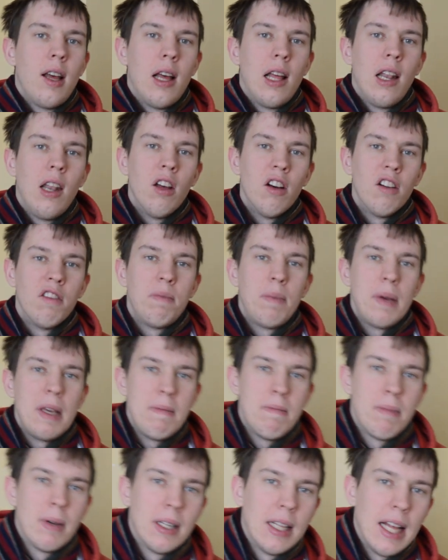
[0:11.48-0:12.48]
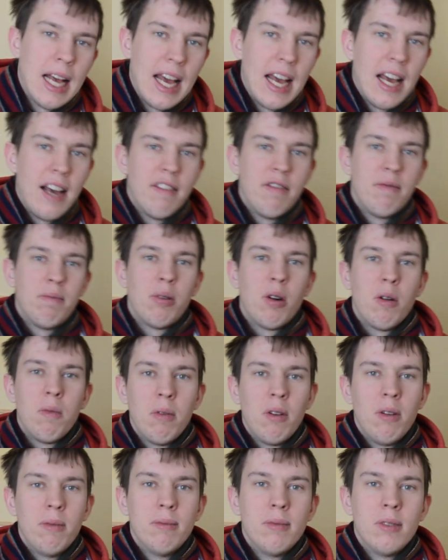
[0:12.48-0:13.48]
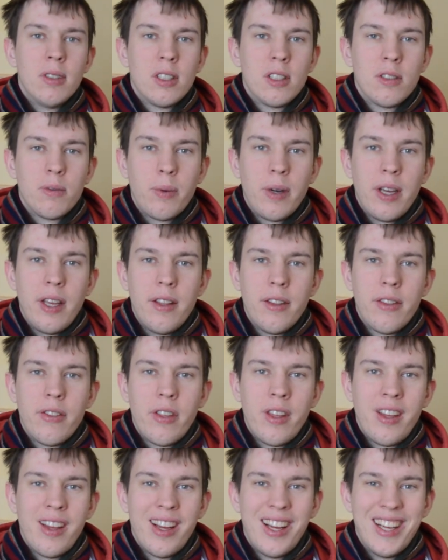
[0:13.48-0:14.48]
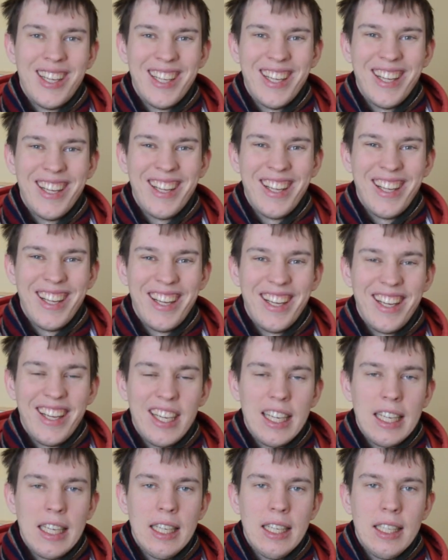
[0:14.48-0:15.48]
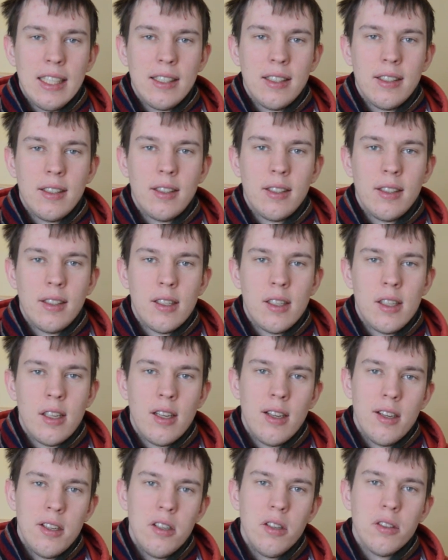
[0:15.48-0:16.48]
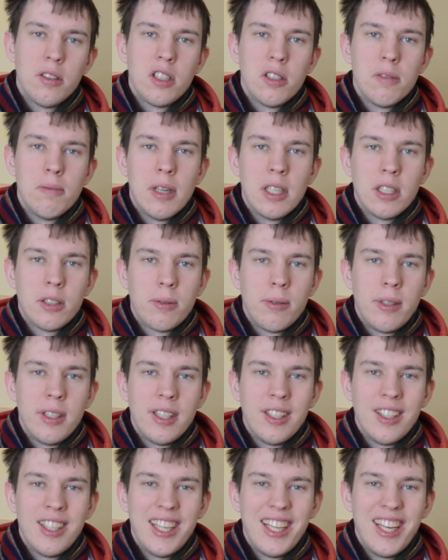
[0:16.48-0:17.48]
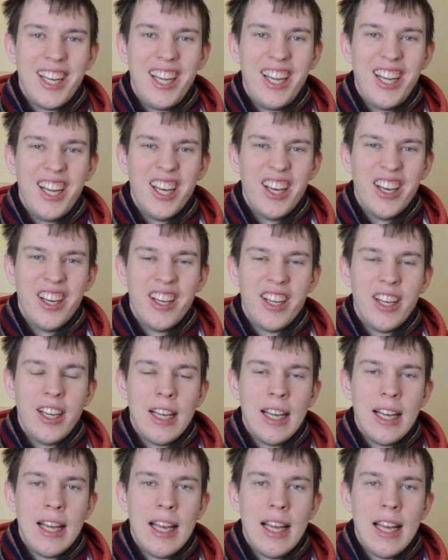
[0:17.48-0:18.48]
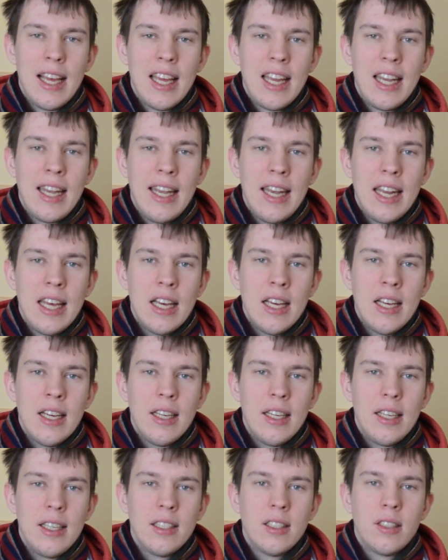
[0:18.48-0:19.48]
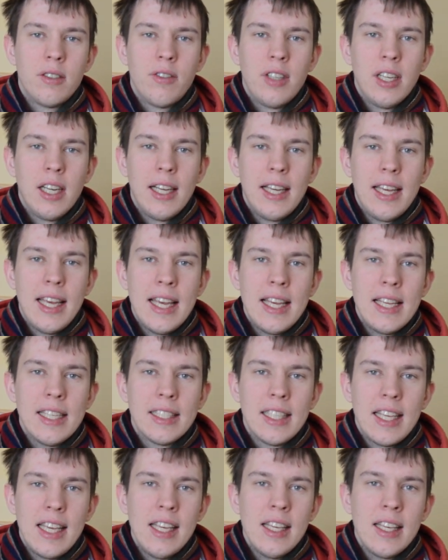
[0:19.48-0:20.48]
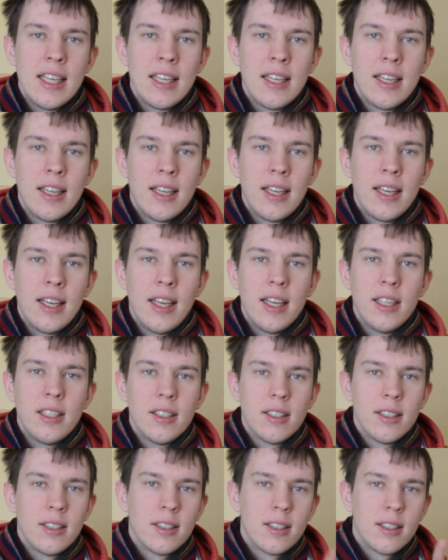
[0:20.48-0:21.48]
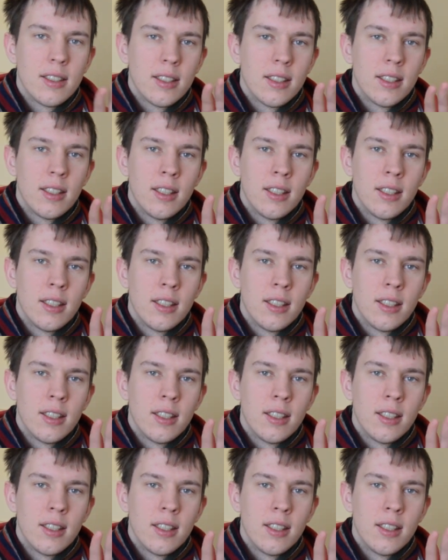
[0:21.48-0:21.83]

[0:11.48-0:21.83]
A lot of people have problems with ng, not so much with n. N is really easy, it just,